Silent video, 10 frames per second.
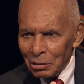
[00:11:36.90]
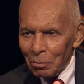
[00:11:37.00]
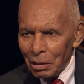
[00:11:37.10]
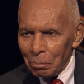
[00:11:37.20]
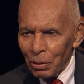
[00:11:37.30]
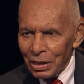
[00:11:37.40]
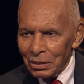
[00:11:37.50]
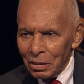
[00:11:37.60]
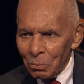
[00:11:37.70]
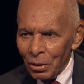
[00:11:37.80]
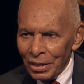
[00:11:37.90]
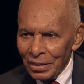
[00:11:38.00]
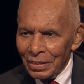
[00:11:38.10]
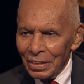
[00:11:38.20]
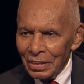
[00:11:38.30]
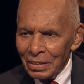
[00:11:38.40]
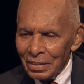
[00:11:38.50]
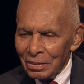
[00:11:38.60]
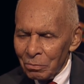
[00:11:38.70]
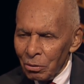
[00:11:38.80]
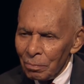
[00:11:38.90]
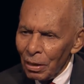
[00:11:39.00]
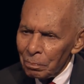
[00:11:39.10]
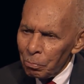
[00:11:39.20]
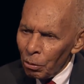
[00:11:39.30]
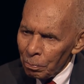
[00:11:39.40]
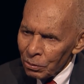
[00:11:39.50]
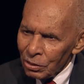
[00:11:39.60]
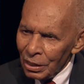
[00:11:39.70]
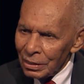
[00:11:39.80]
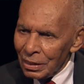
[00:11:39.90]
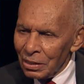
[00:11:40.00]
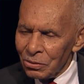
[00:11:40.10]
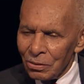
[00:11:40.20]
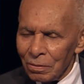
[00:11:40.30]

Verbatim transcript: somebody paid their way is and what I, about well, purpose? Dedication? I think it's I